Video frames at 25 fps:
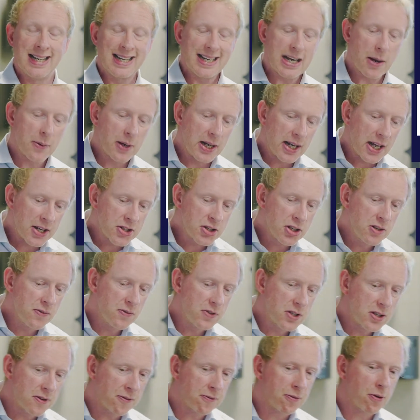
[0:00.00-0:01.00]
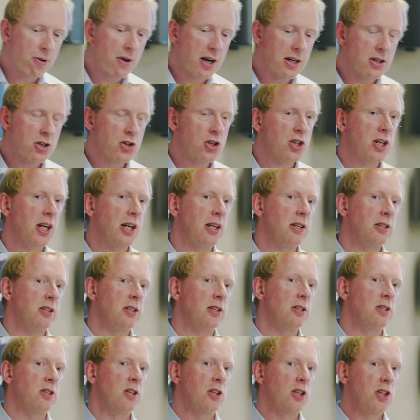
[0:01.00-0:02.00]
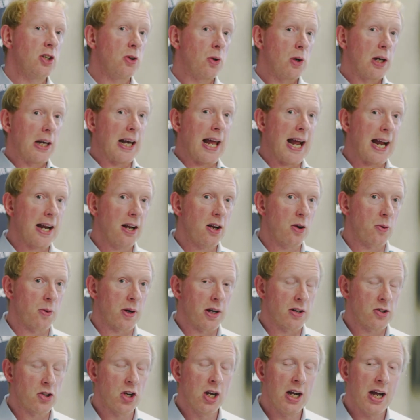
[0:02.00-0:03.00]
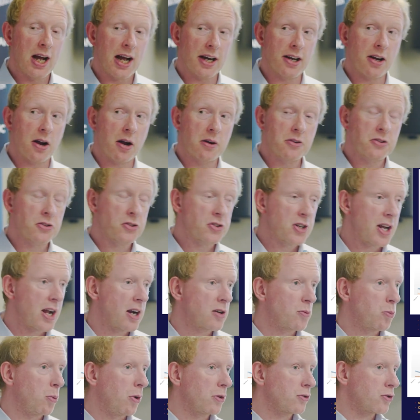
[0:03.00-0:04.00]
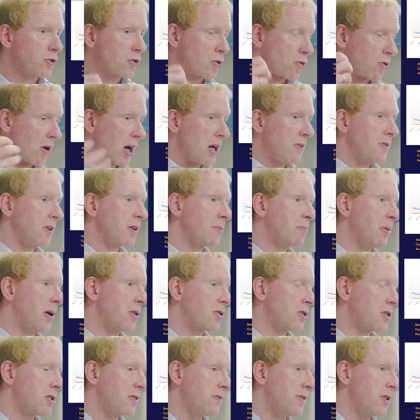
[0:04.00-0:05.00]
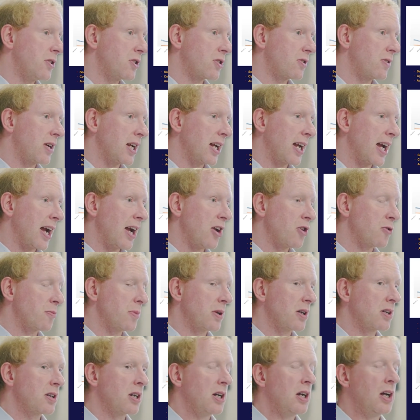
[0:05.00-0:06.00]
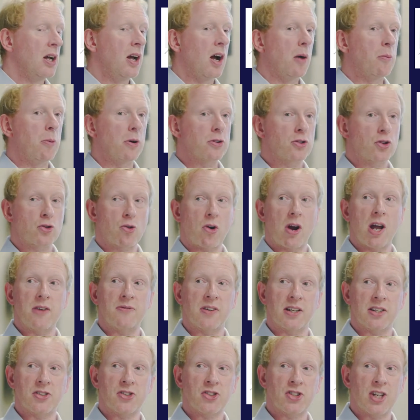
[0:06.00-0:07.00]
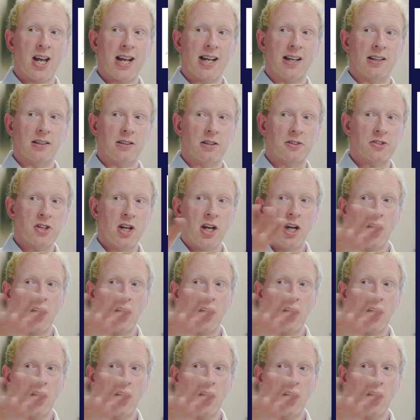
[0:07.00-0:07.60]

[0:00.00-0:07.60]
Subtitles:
Now, unless you've differentiated your language and you understand what's driving positive user engagement and what's driving sales,